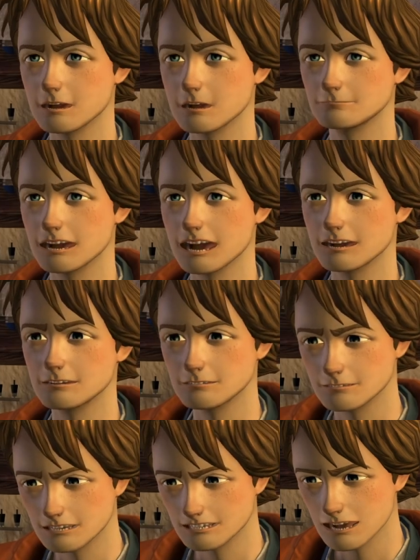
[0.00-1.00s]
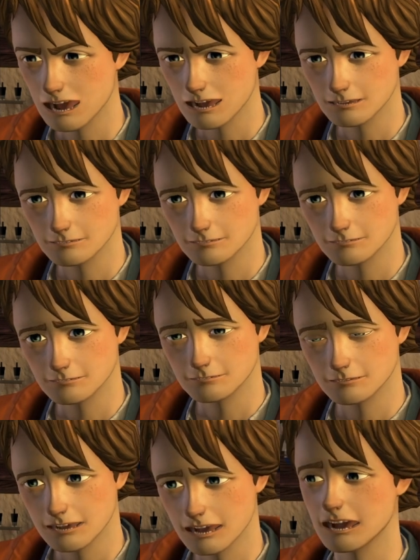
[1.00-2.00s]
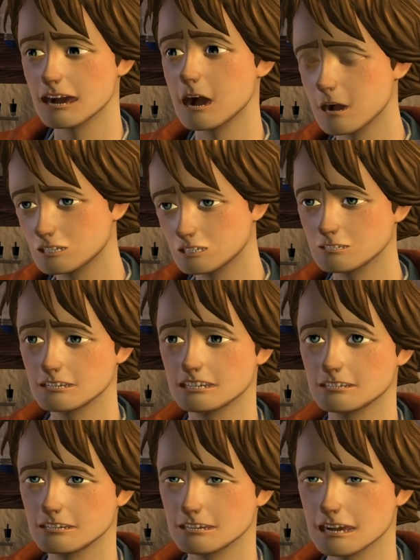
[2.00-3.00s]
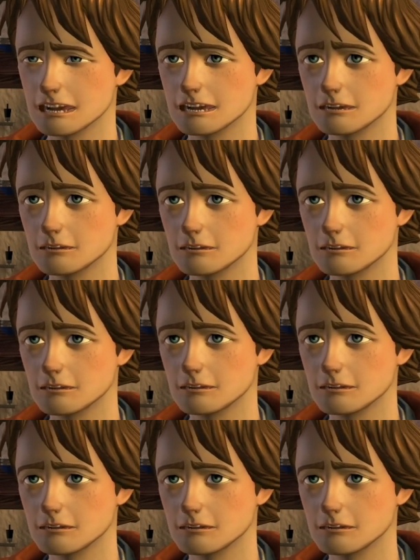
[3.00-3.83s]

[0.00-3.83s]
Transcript: that you're supposed to use on George McFly. So now you know my shame.